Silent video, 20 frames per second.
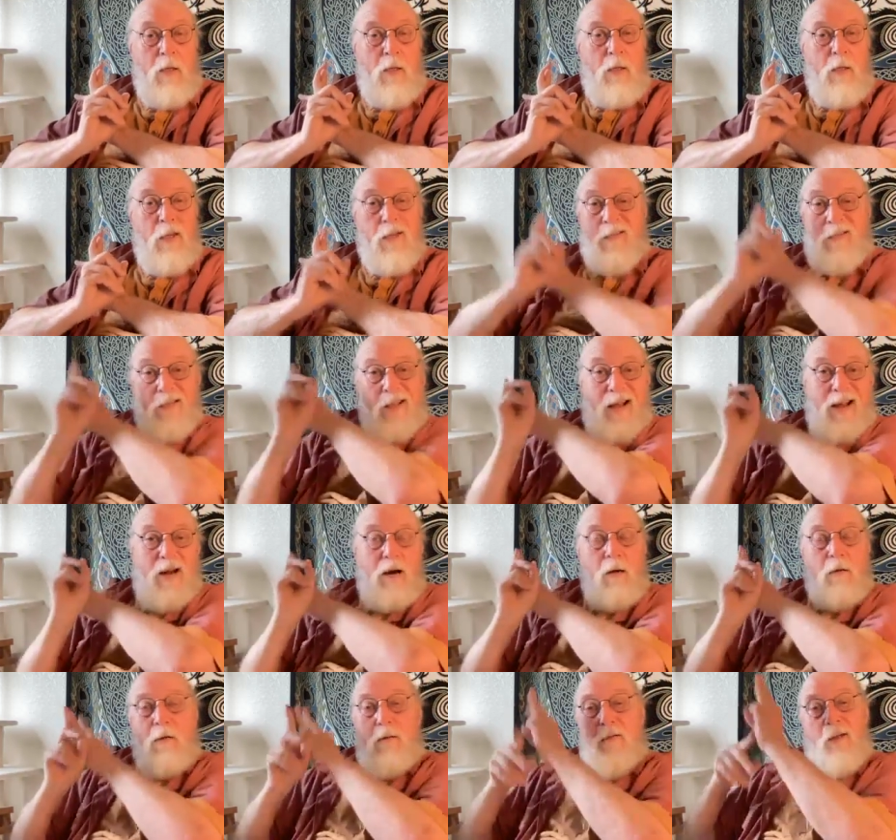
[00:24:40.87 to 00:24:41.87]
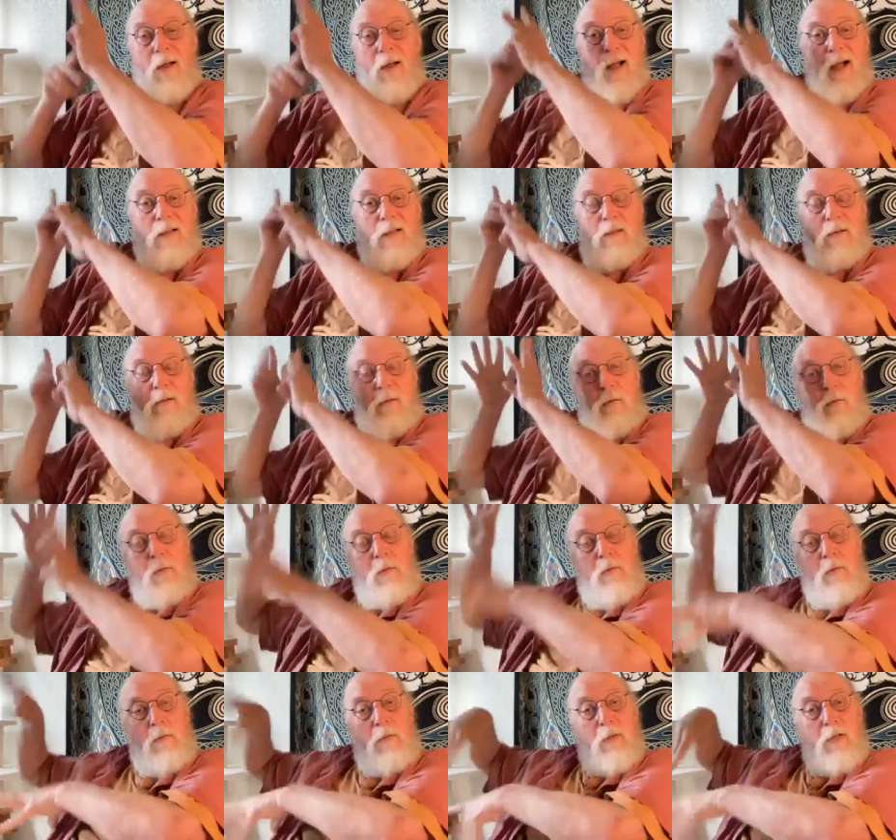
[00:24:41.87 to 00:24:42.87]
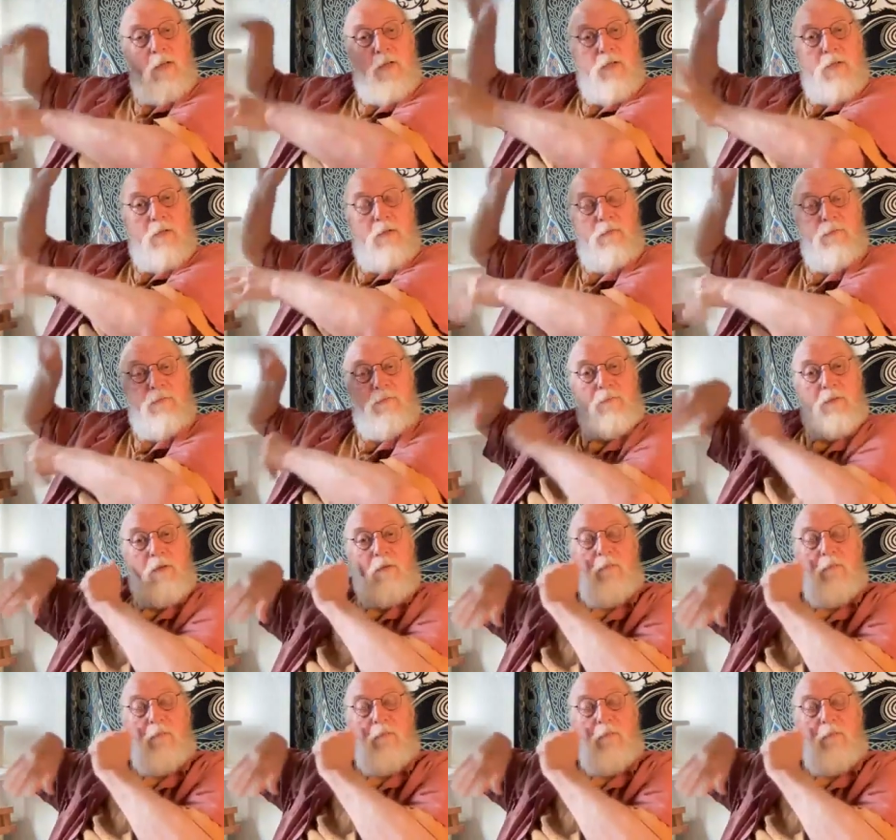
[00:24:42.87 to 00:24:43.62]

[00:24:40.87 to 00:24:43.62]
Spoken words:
It's there. I got the whole list of